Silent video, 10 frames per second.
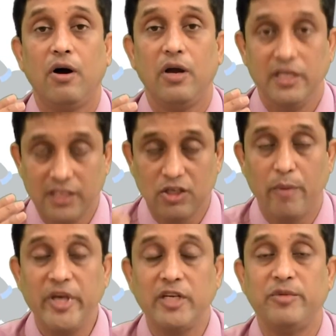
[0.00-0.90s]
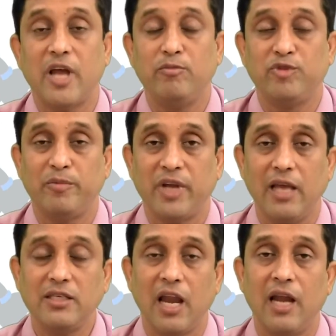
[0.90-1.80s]
is a summative types of
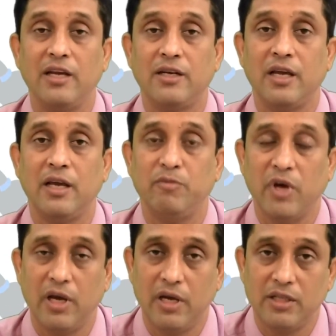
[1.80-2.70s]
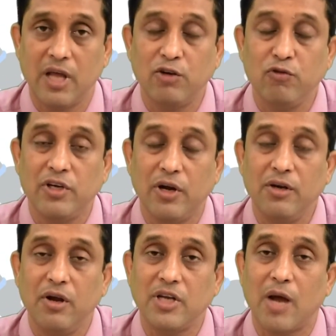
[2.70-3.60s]
test, and that we
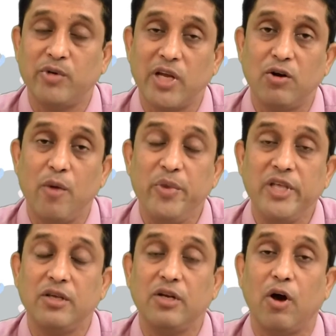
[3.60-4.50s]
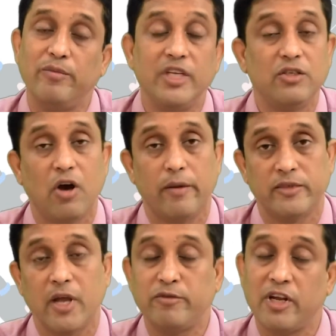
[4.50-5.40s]
conduct after completion of the
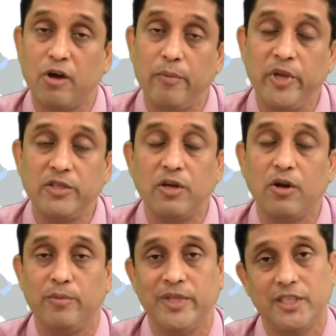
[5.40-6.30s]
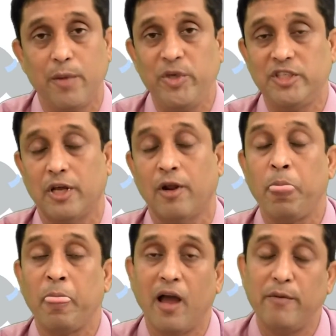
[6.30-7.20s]
terms, after completion of the semester,
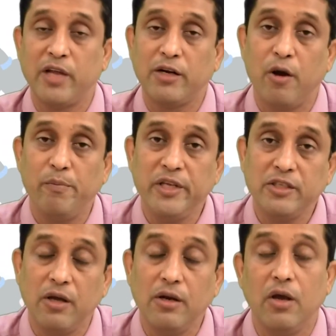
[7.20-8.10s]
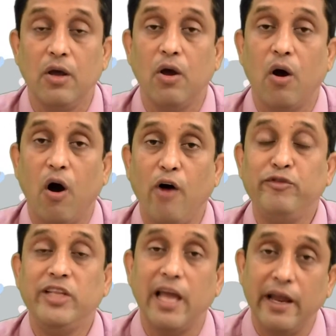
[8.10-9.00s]
after completion
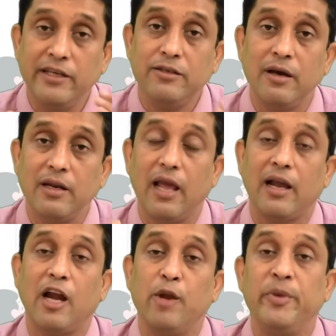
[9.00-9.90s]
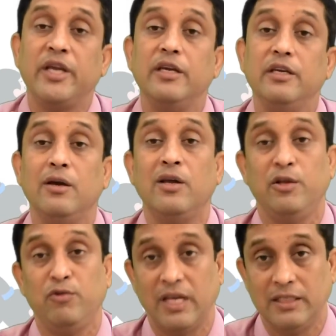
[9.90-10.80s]
of the entire academic year,
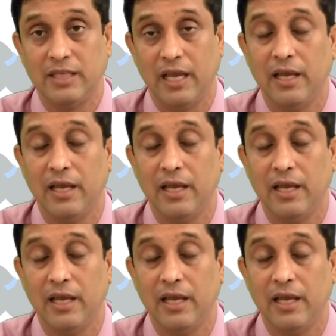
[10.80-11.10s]
you can say.